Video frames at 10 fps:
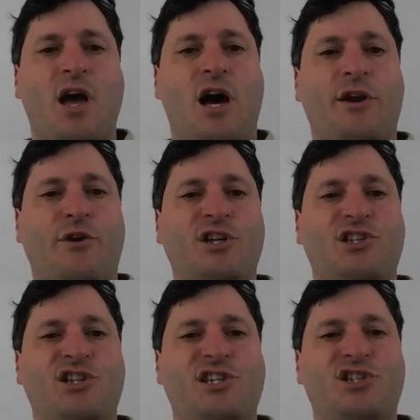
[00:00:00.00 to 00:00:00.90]
Notice
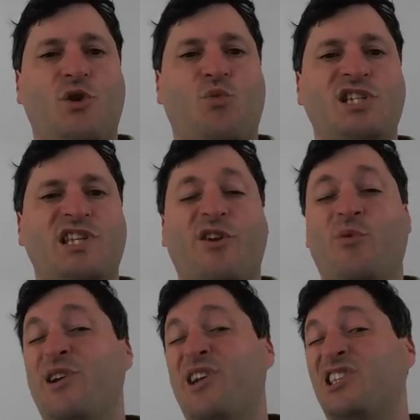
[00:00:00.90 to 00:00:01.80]
this is a
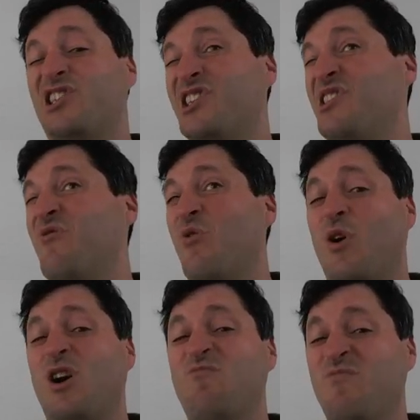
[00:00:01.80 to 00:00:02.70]

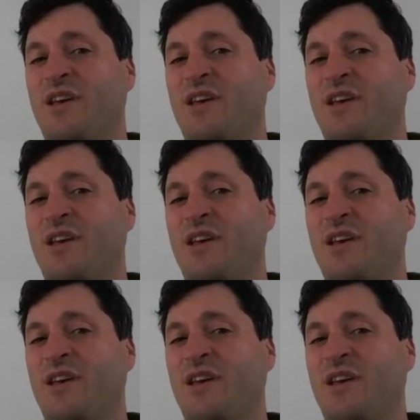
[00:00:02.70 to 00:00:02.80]
171.64